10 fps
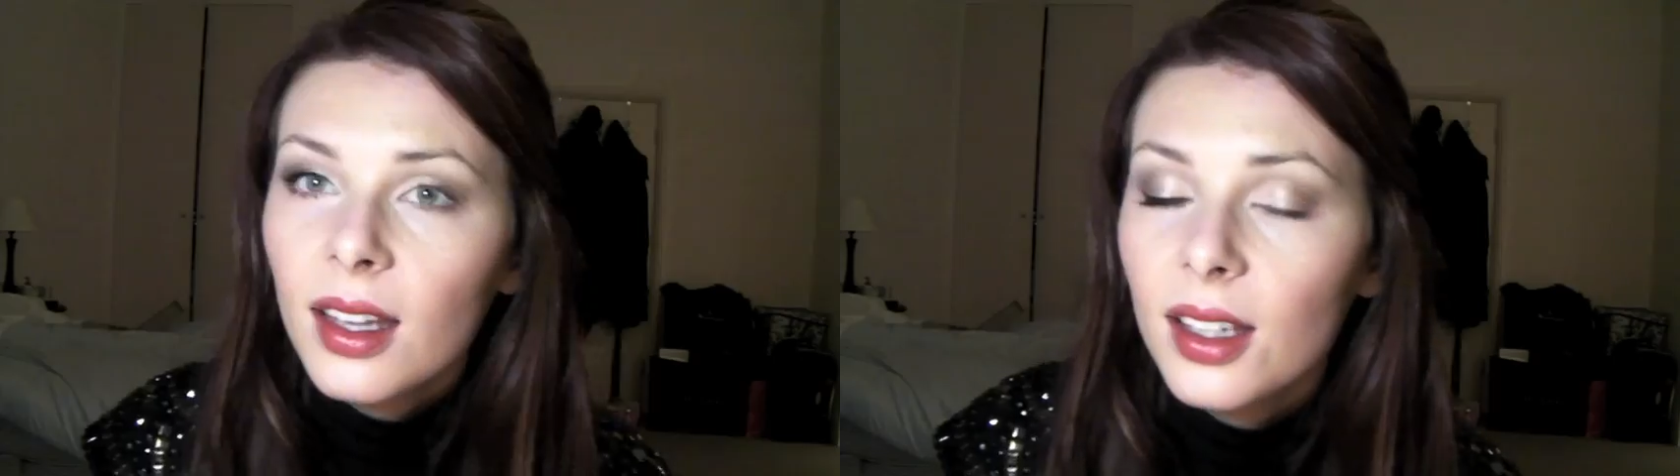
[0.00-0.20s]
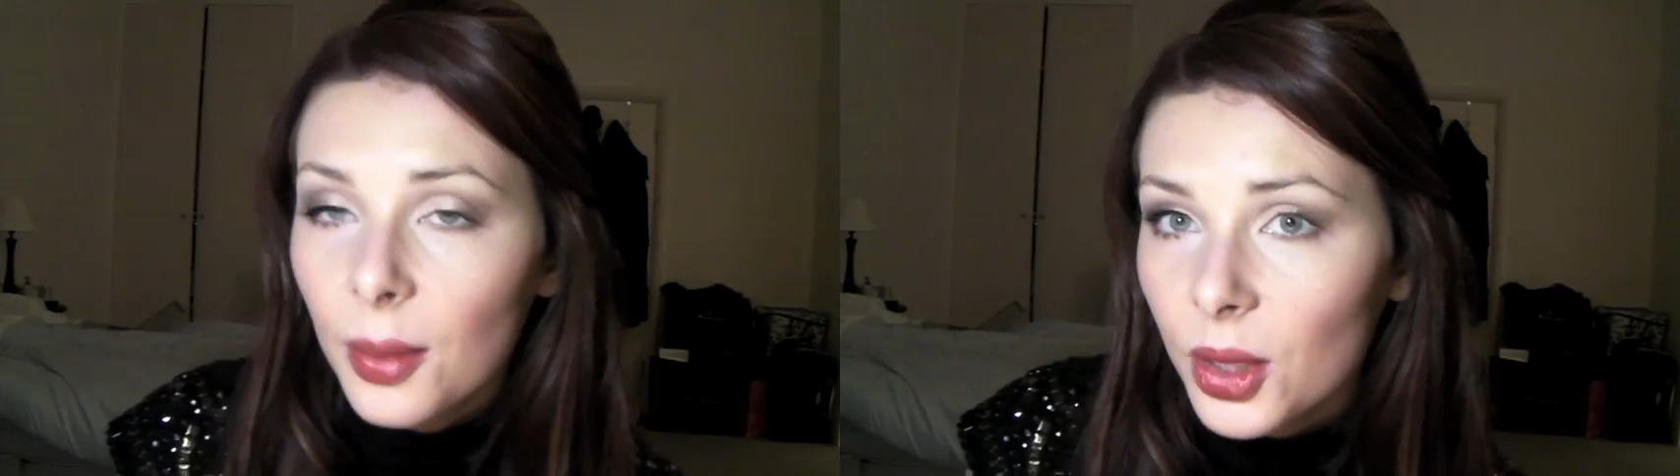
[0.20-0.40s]

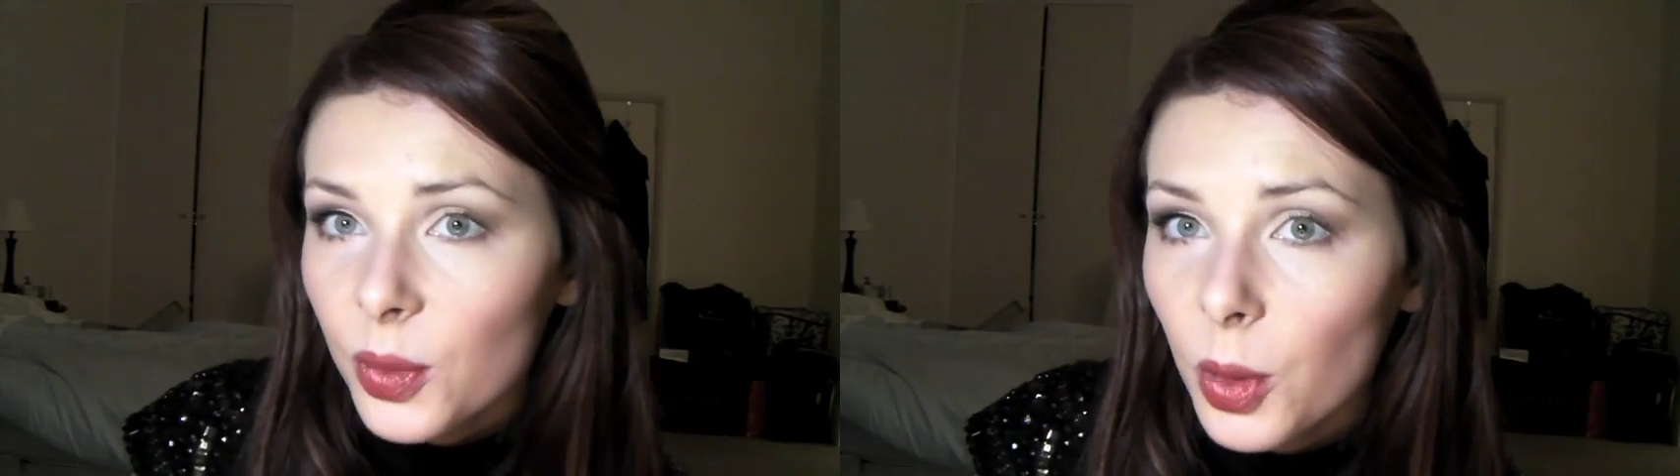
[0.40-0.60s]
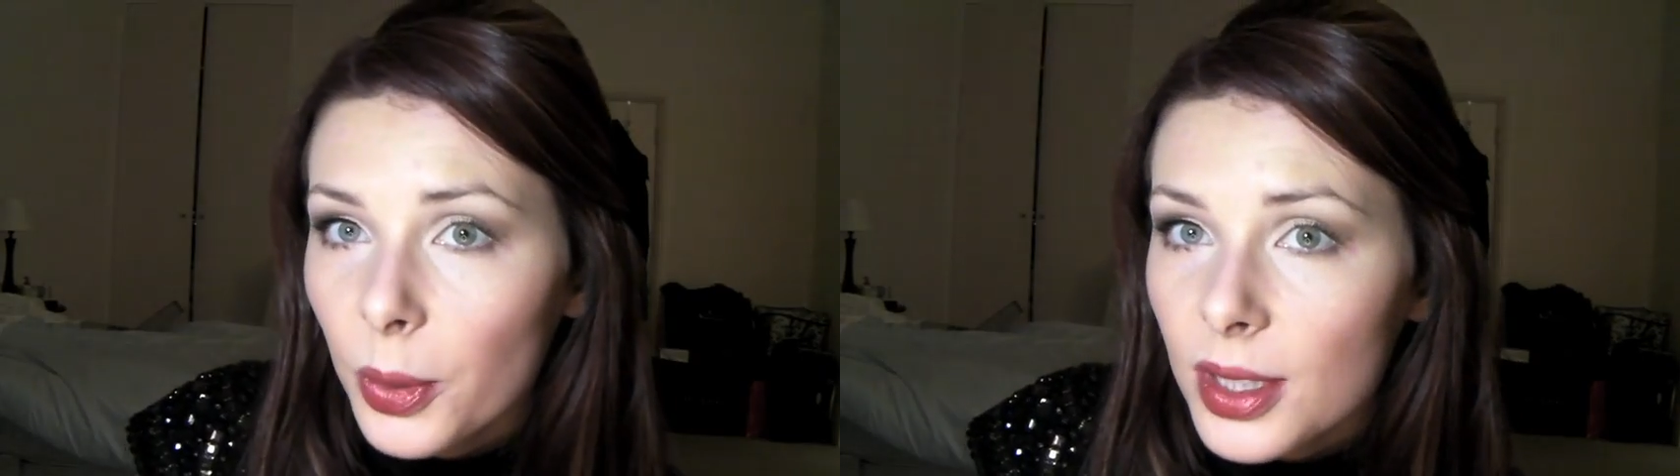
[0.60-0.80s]
Now I'm going
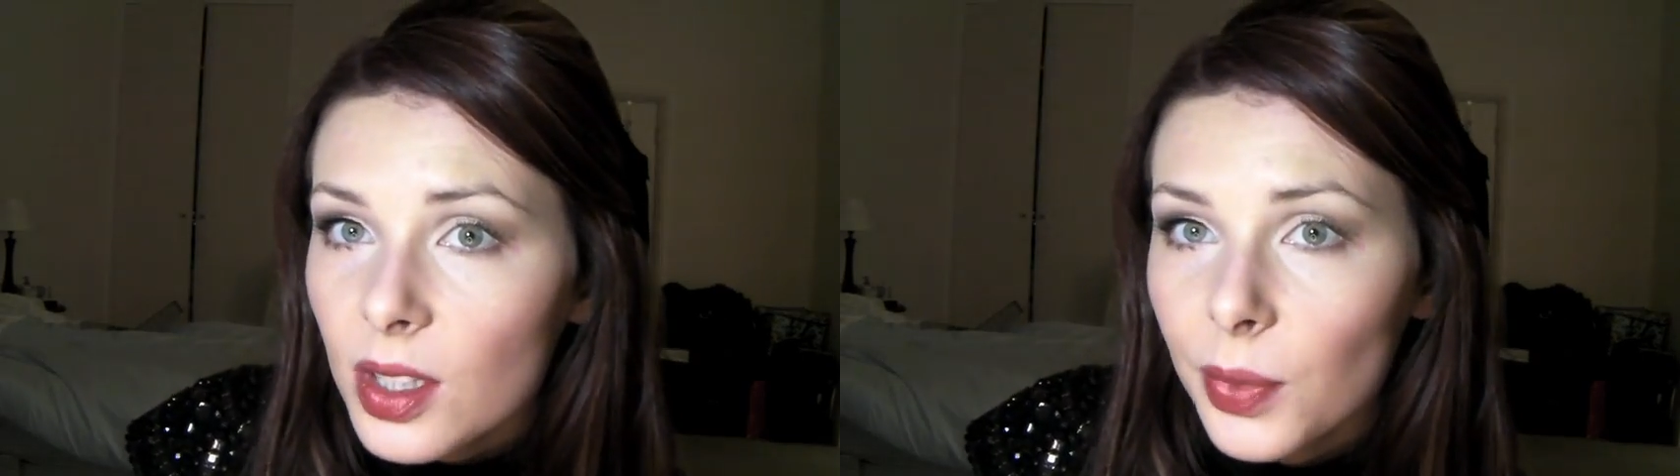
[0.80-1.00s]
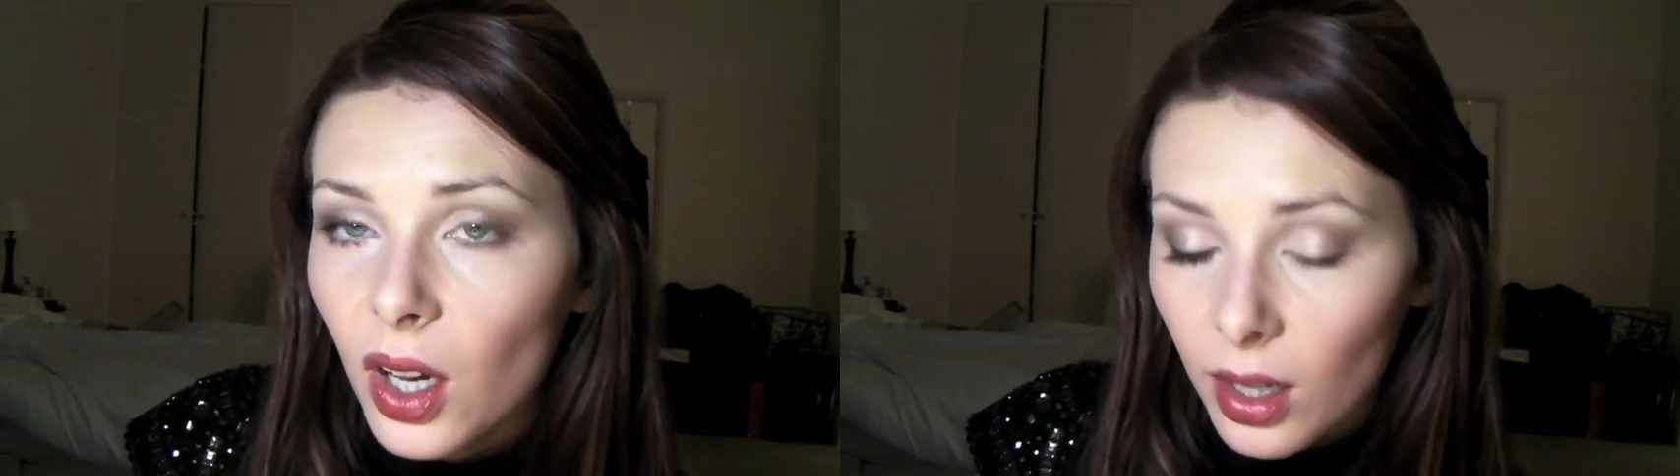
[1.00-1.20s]
to pop on
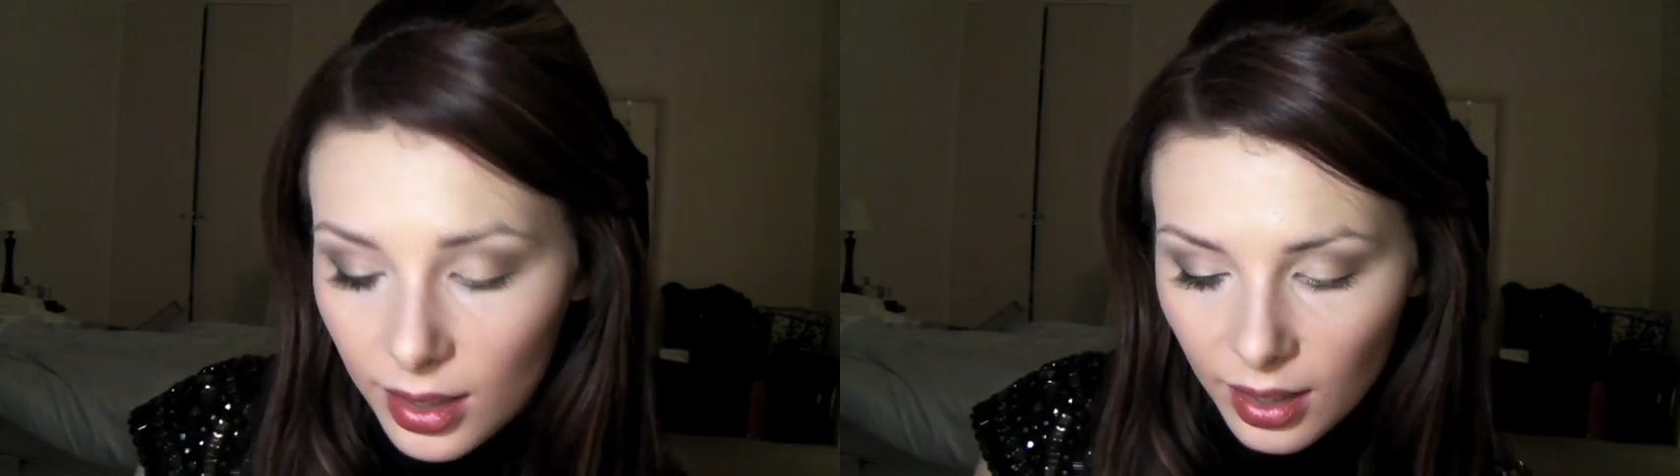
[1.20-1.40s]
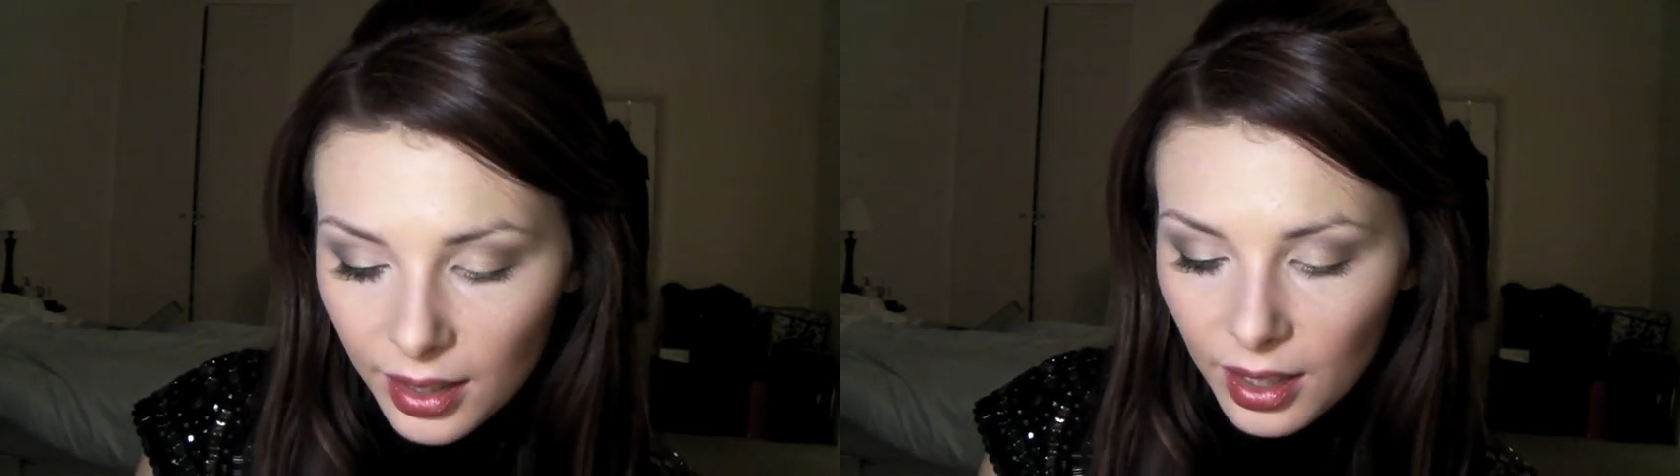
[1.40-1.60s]
some
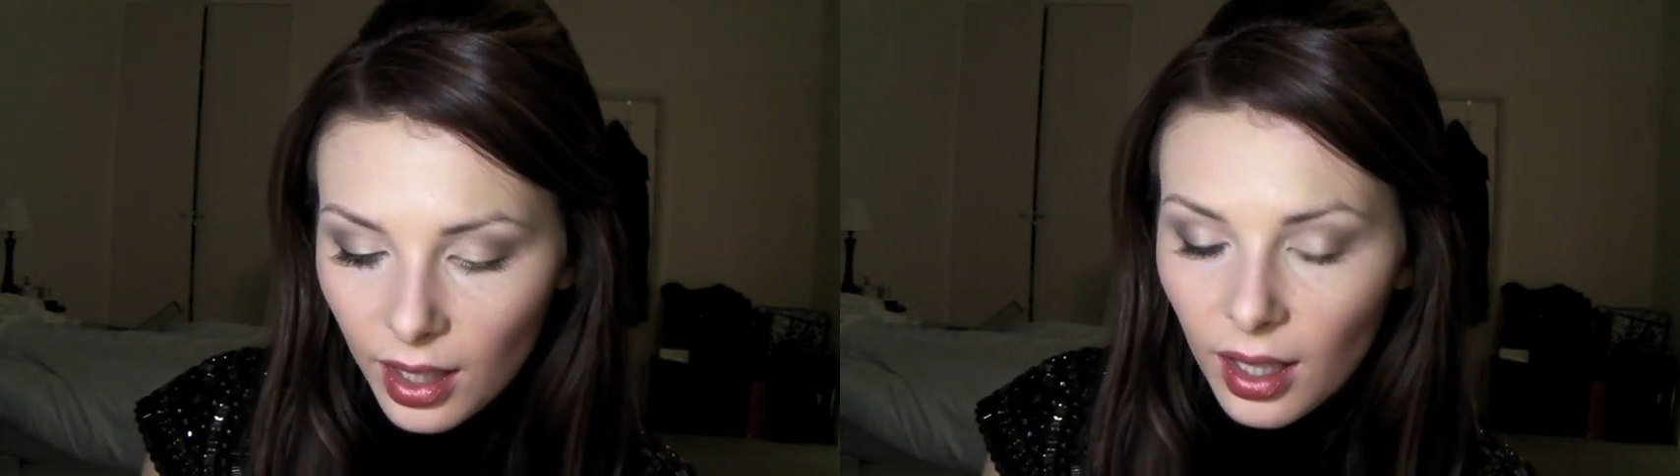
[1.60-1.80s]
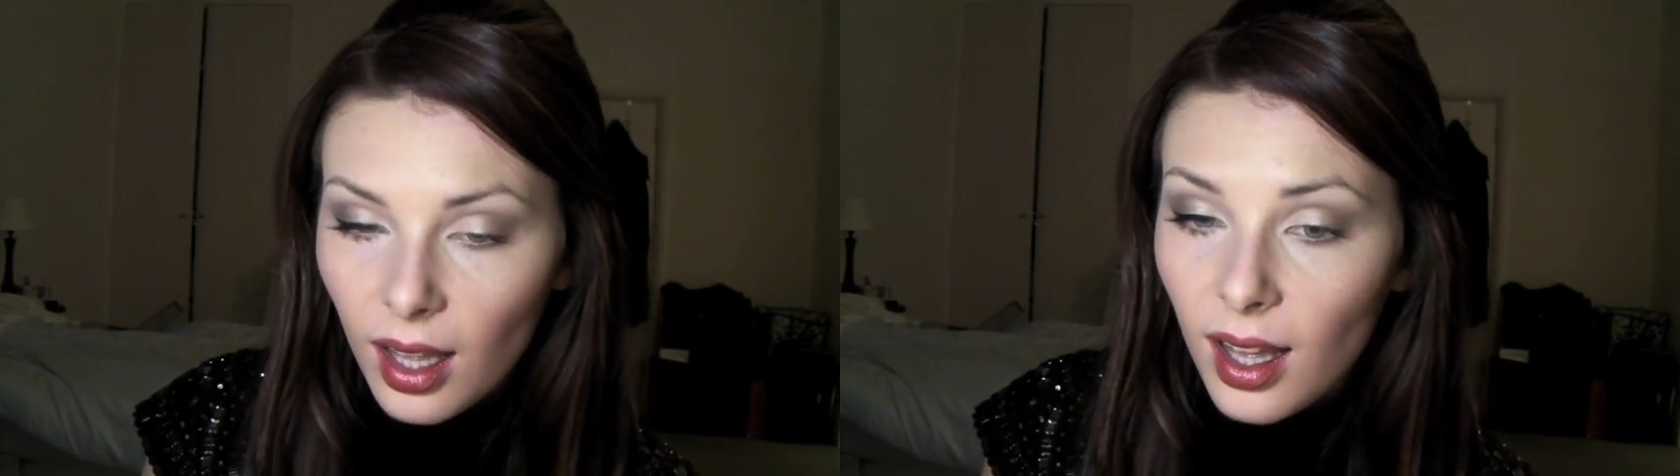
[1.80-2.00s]
eyeliner,